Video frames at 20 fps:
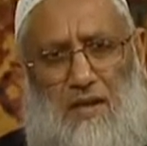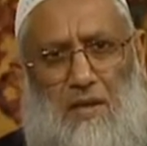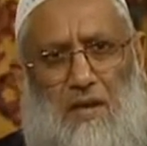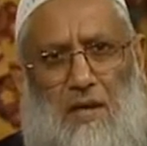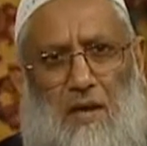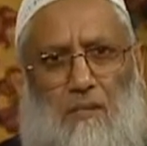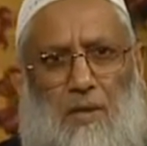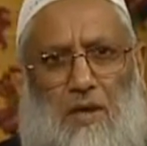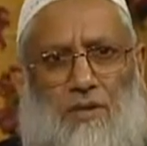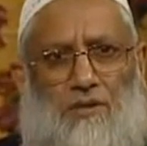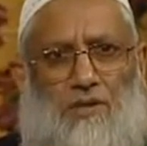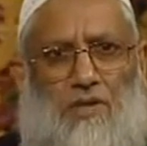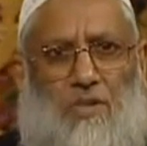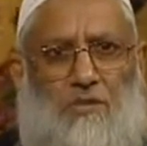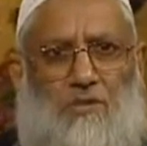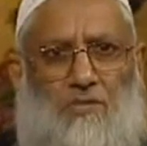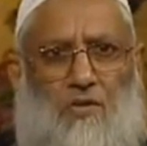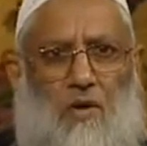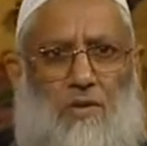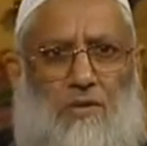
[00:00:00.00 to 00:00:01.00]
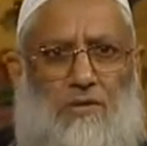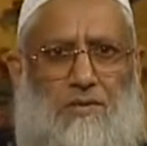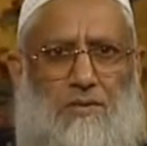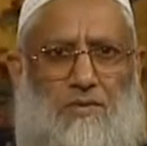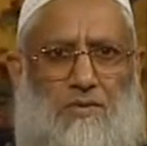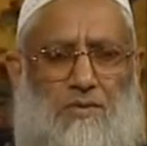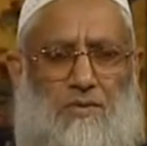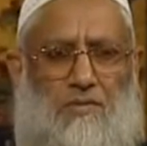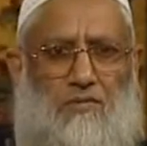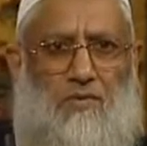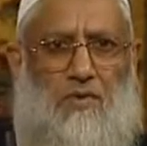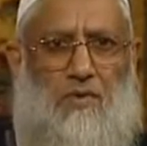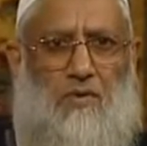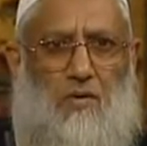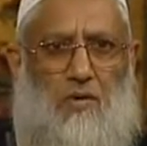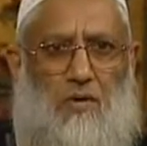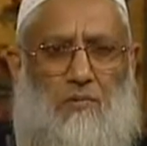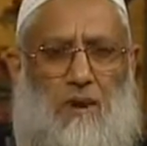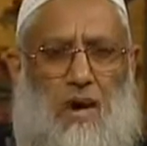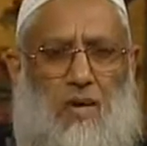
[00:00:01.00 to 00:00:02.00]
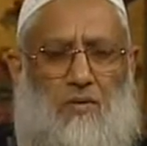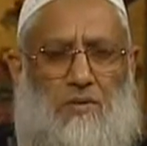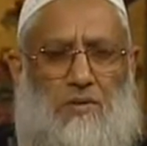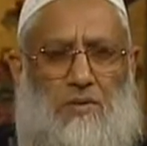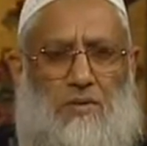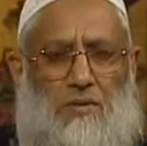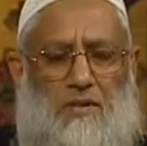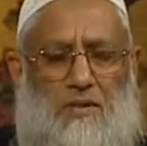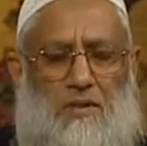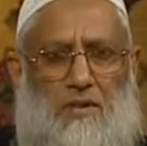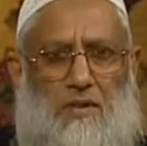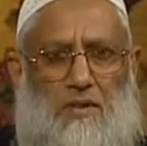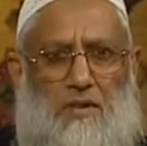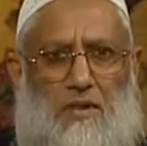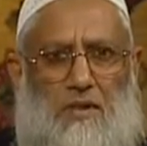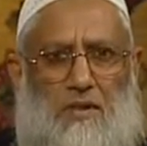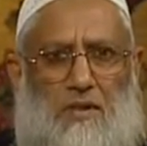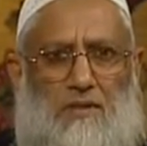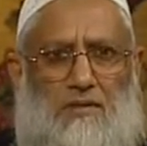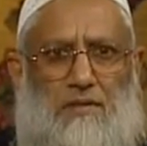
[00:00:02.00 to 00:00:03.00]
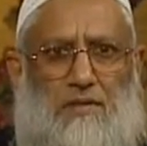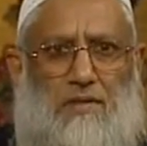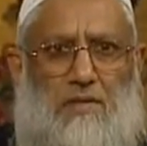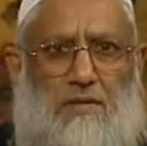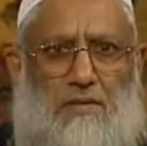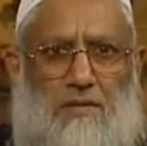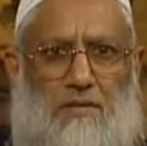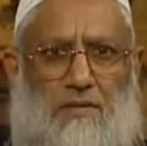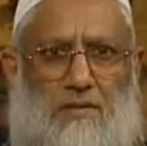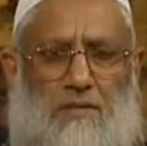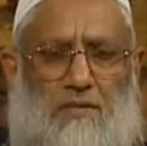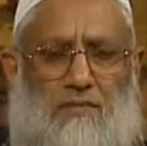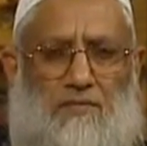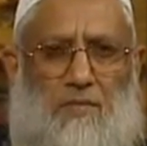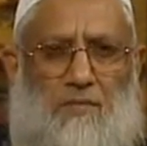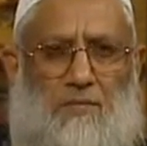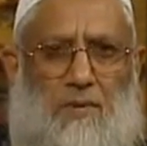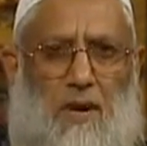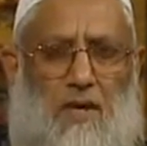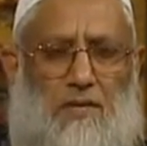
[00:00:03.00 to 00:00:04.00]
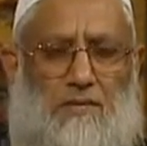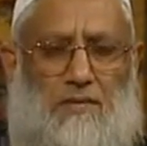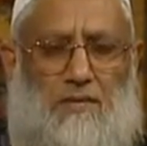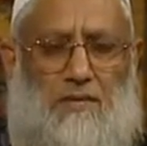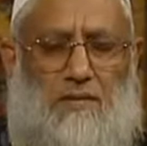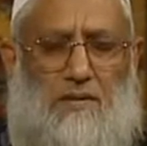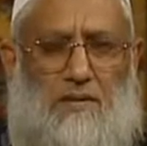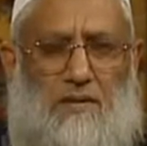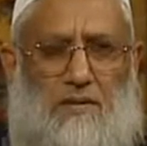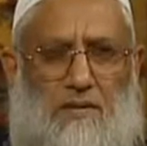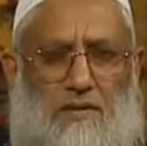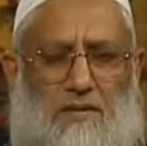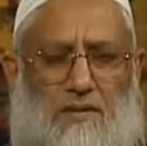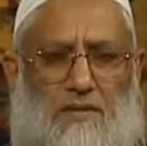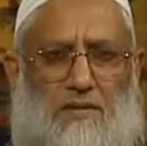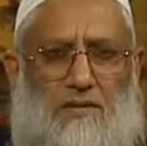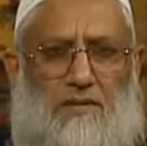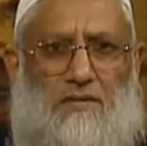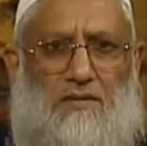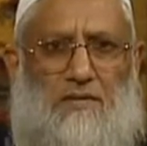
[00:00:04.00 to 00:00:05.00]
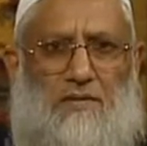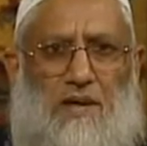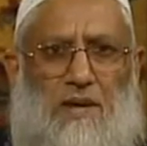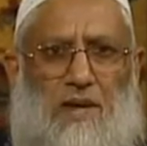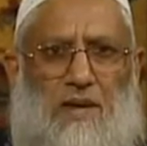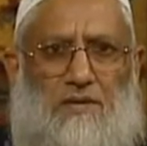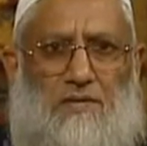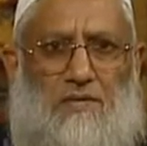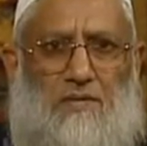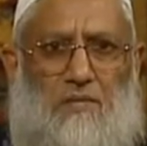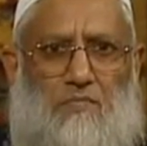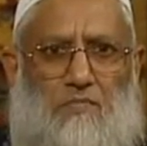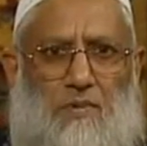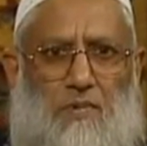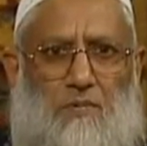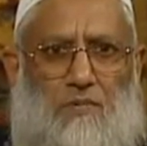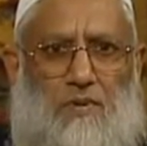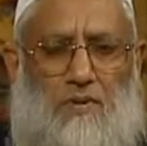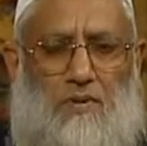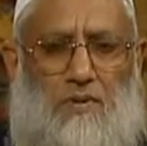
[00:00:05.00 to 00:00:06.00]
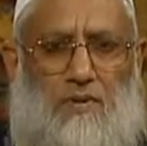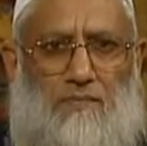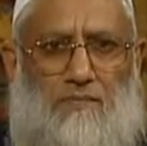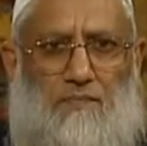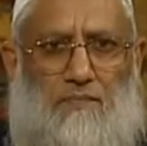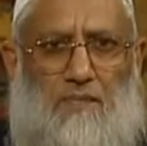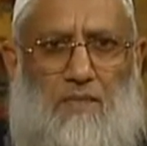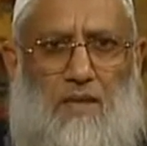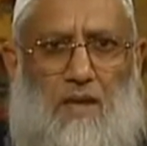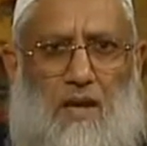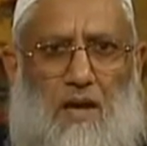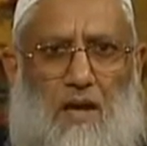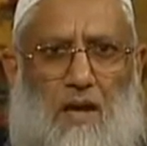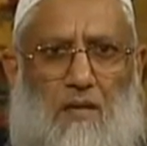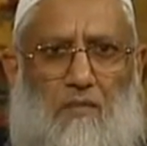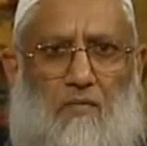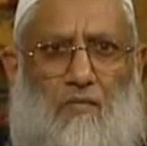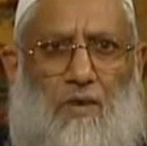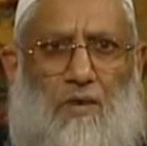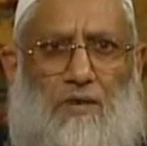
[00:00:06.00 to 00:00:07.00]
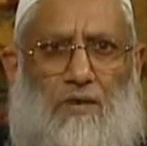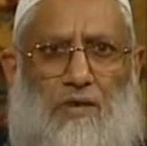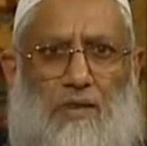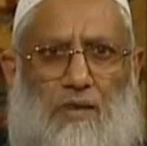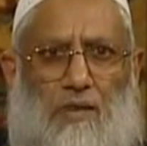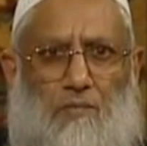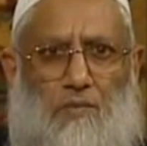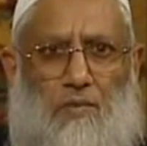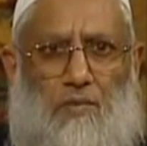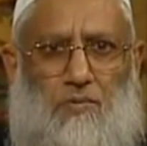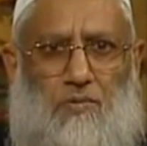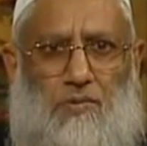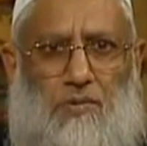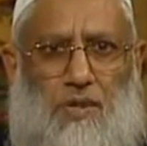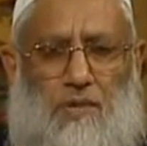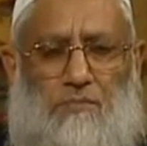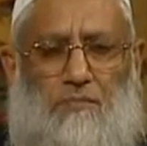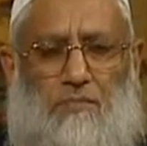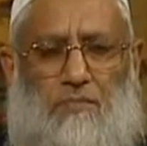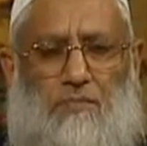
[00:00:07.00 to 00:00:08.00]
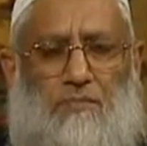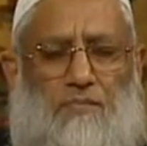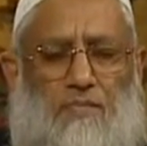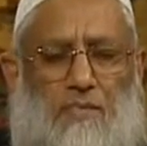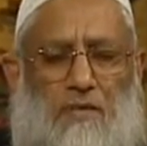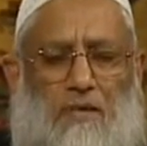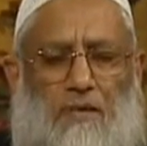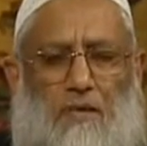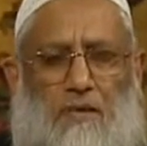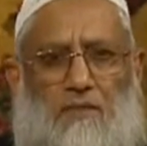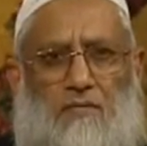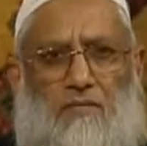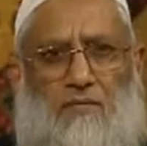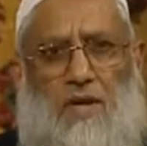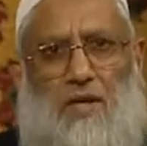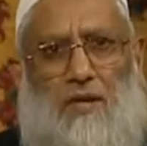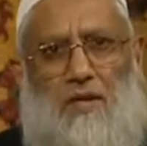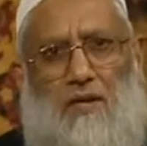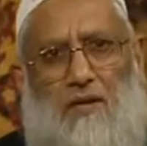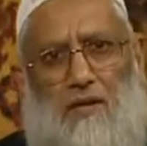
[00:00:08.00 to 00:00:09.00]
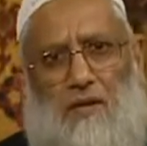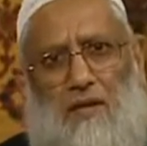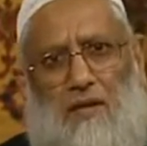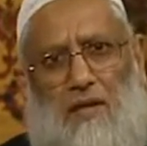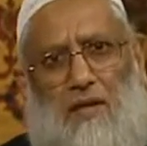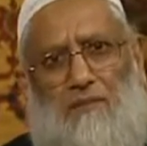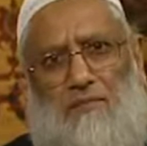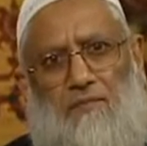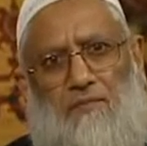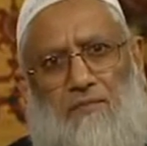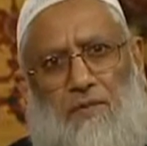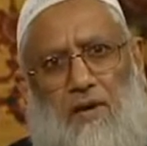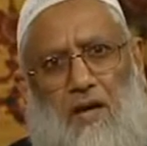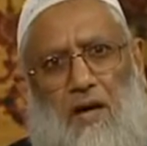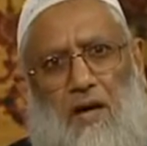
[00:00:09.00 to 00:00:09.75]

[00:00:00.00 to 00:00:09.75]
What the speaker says: Among these knowledges, we know about the history of the past, the ancient people, what happened to them when they have